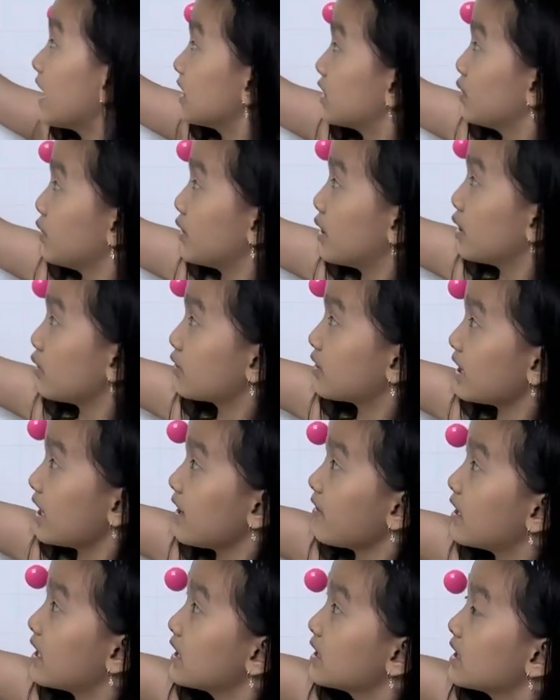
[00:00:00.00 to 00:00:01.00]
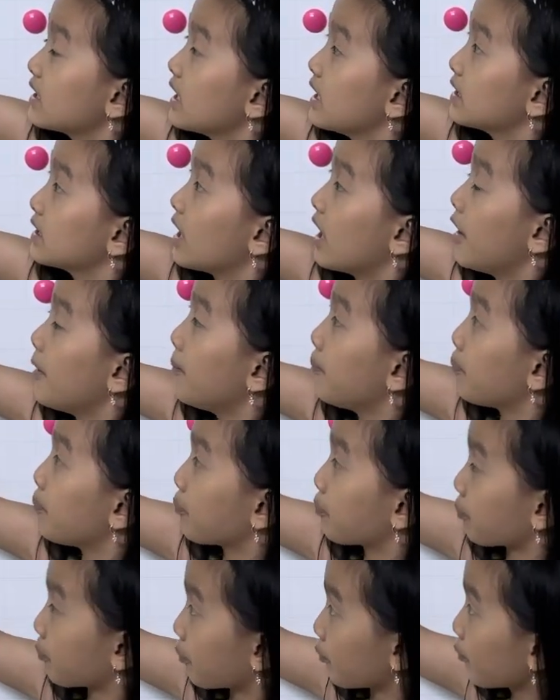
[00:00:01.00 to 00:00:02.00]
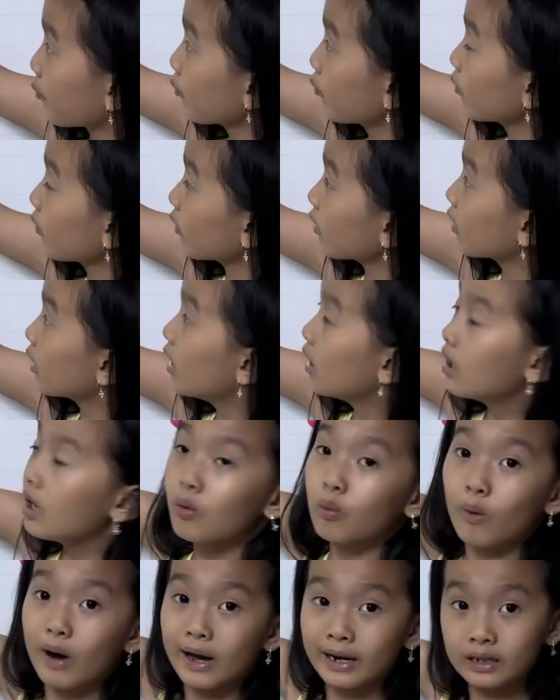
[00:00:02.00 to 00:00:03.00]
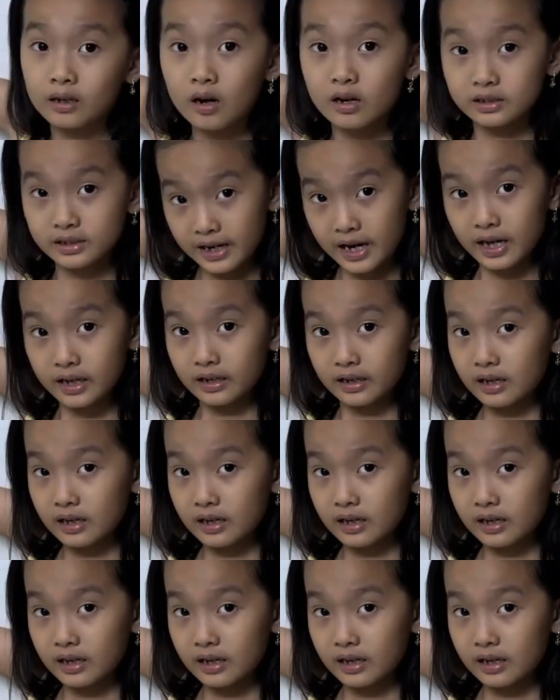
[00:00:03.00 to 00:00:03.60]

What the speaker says: Do you see this is a one consonant?